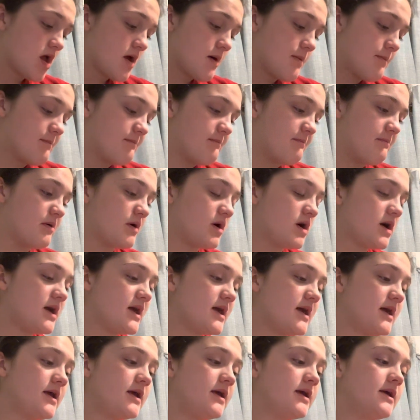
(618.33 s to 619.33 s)
But
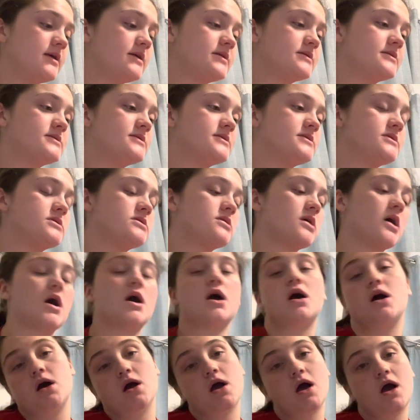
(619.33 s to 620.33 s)
I
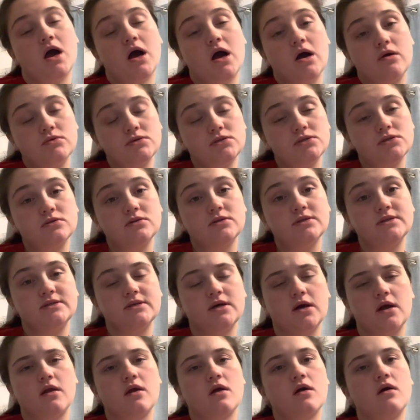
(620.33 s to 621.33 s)
was just going to
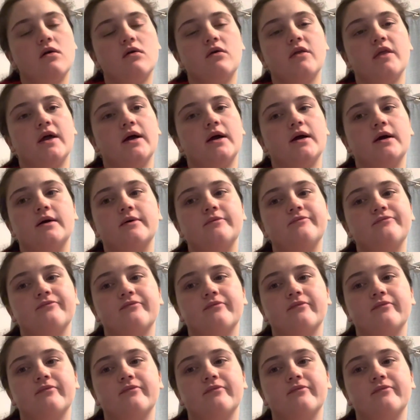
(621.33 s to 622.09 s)
tell y'all that